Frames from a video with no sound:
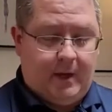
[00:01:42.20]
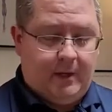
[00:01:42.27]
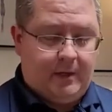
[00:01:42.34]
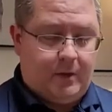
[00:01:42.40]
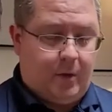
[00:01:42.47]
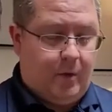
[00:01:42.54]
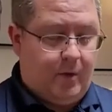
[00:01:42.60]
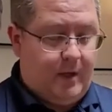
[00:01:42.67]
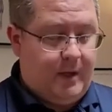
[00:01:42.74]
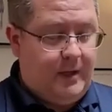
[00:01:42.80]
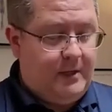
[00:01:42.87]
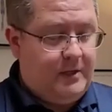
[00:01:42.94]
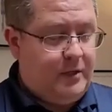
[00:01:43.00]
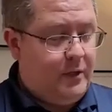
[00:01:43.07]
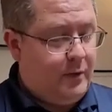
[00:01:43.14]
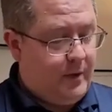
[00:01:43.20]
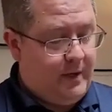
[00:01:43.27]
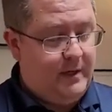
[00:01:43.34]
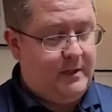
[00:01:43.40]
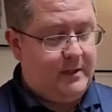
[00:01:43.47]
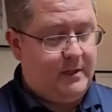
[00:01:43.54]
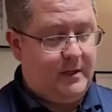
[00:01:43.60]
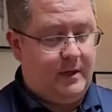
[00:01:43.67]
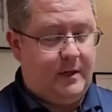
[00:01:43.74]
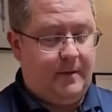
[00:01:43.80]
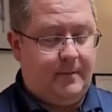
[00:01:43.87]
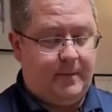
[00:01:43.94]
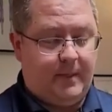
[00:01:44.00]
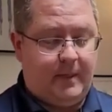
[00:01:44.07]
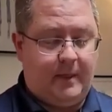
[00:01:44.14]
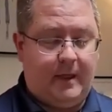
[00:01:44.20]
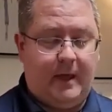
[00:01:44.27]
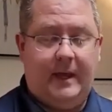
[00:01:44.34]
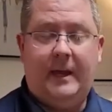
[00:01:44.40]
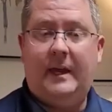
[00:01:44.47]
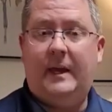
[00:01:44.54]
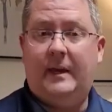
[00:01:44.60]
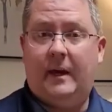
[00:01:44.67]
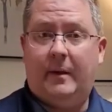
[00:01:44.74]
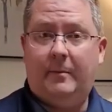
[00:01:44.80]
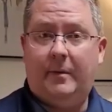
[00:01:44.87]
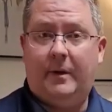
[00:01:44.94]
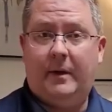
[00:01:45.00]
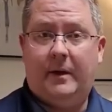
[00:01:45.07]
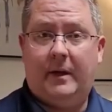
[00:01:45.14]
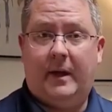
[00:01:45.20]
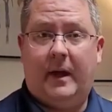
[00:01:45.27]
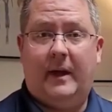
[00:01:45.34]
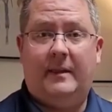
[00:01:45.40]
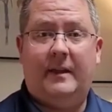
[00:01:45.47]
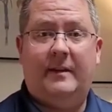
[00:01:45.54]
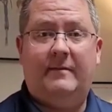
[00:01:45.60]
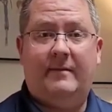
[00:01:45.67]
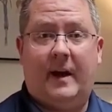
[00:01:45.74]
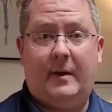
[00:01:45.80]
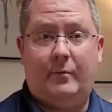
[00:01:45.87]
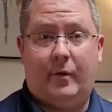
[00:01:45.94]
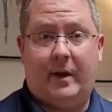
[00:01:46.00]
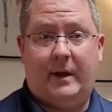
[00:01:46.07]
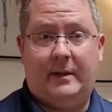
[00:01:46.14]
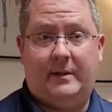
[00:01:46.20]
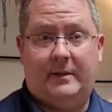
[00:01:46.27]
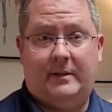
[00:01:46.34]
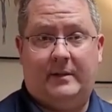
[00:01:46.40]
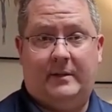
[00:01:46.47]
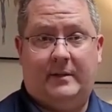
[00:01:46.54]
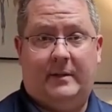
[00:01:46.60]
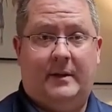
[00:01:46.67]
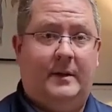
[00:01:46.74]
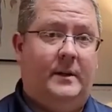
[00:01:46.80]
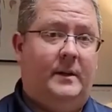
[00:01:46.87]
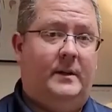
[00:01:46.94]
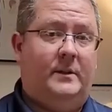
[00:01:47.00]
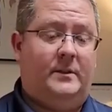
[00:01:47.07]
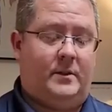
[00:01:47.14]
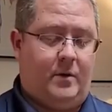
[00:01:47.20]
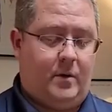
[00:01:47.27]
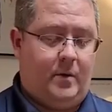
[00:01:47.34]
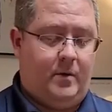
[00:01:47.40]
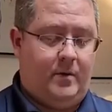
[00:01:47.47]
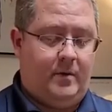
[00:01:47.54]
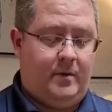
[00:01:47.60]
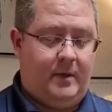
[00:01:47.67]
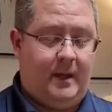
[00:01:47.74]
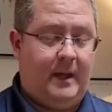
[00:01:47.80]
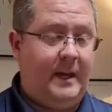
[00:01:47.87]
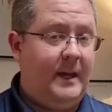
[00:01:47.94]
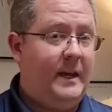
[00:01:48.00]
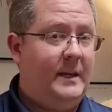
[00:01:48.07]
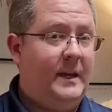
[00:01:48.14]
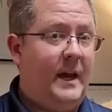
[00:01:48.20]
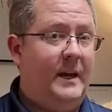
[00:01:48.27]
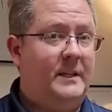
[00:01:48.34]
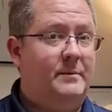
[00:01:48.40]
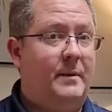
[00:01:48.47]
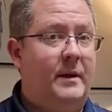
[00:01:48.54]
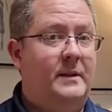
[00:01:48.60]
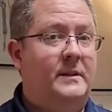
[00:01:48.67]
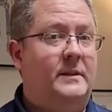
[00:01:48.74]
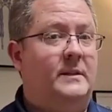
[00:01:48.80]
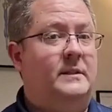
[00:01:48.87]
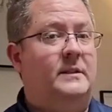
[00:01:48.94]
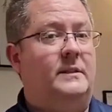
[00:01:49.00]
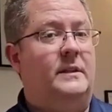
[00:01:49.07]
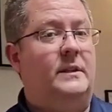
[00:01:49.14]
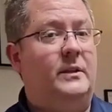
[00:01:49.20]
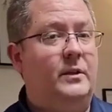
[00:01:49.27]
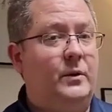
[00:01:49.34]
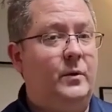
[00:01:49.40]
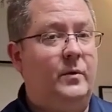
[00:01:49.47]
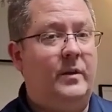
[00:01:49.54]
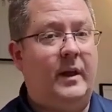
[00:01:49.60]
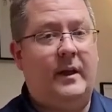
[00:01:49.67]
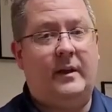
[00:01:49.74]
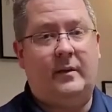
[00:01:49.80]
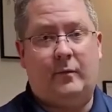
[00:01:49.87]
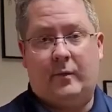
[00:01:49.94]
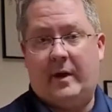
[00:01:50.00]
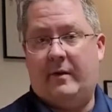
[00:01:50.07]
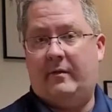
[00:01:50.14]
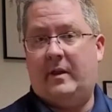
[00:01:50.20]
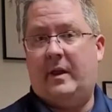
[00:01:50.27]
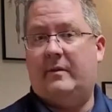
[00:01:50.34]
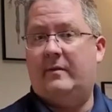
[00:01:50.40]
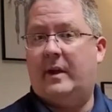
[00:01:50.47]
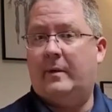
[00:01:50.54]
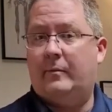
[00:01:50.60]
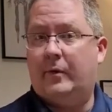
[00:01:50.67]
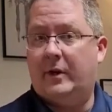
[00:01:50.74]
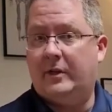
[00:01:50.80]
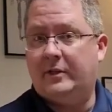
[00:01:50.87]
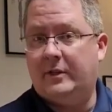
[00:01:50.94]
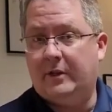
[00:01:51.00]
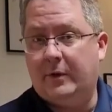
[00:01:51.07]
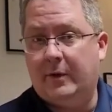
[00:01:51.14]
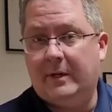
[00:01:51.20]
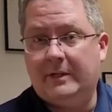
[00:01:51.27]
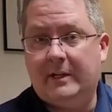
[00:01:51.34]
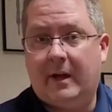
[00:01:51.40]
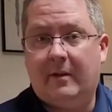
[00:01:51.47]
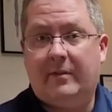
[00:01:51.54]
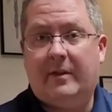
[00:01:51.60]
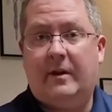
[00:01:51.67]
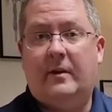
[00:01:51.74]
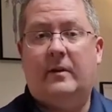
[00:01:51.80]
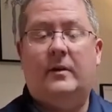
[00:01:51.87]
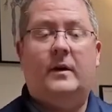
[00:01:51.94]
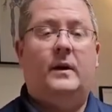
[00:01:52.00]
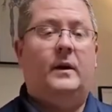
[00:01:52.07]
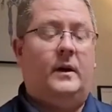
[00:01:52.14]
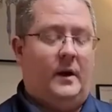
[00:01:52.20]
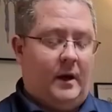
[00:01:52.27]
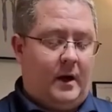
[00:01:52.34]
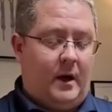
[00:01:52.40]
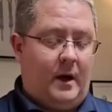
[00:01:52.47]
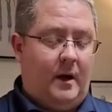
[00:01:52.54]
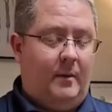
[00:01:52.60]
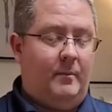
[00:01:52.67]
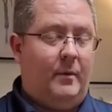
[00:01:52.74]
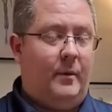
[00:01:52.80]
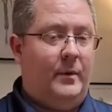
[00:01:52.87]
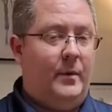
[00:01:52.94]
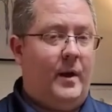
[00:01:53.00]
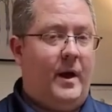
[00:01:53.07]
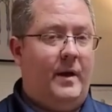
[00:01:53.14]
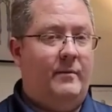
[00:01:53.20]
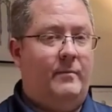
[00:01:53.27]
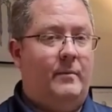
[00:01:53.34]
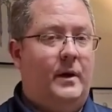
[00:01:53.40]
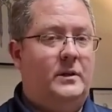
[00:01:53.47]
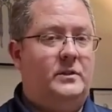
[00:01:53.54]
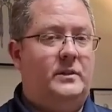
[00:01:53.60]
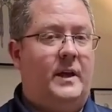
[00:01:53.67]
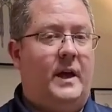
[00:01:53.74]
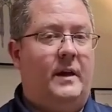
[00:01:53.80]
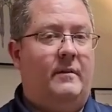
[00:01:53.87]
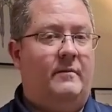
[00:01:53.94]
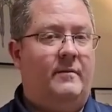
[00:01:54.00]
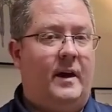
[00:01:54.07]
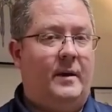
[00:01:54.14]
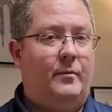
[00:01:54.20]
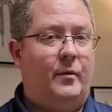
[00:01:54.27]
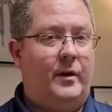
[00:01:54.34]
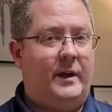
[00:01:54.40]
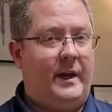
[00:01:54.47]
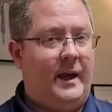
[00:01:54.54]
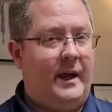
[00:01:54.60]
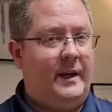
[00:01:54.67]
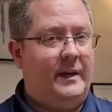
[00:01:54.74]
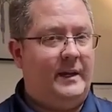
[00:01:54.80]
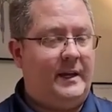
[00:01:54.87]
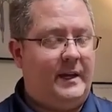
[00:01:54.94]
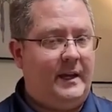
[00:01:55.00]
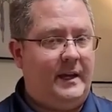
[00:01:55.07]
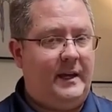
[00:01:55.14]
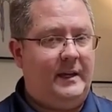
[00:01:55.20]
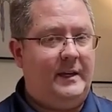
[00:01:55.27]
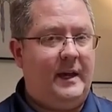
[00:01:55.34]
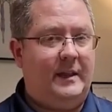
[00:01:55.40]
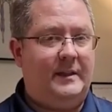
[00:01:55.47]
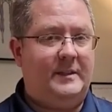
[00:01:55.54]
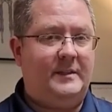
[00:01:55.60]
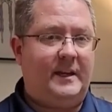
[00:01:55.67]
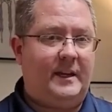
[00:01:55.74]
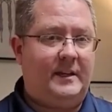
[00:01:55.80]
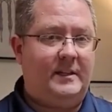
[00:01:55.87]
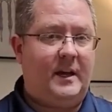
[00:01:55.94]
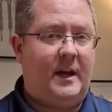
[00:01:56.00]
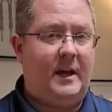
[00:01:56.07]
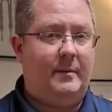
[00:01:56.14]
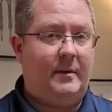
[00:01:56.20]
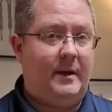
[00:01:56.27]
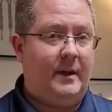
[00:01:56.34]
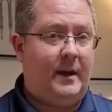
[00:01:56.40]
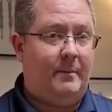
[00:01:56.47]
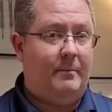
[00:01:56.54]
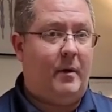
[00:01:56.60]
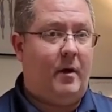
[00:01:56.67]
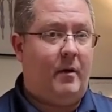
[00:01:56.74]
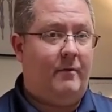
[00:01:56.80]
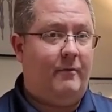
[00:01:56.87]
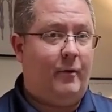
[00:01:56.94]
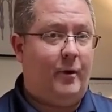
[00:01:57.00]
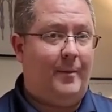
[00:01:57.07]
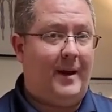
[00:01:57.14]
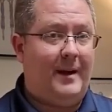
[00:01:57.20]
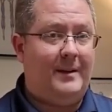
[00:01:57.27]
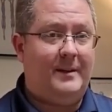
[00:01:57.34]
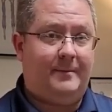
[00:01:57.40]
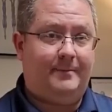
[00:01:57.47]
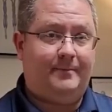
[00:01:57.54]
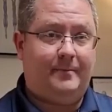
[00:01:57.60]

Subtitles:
So these units, they heat up and they vibrate. So the heat aspect is the new thing. We have a lot of vibration units out there, but we don't have much that vibrate and heat at the same time in a ball format.